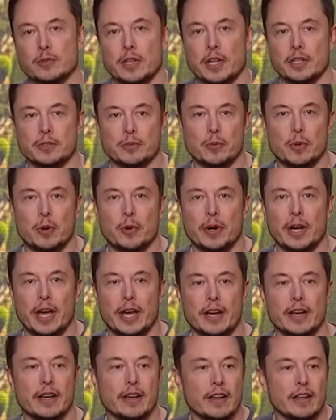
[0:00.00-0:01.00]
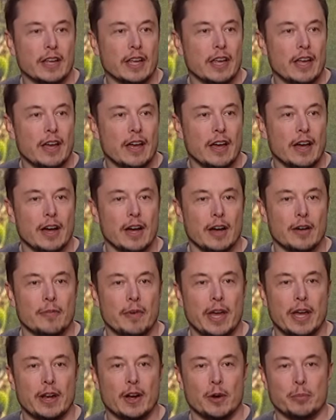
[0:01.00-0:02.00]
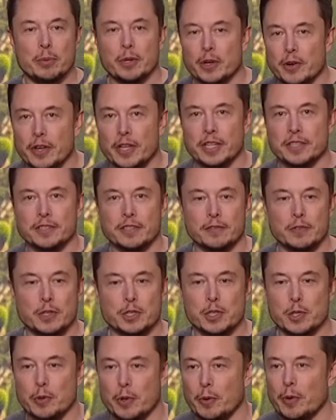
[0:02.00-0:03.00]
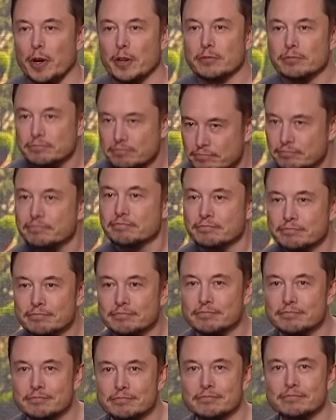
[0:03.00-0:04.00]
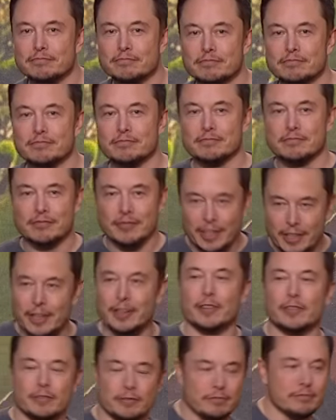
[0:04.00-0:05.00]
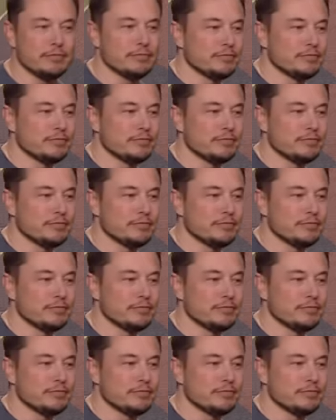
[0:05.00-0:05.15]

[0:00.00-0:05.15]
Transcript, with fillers: that's where we're headed. Um, and I hope you agree that's the future we want. Thank you.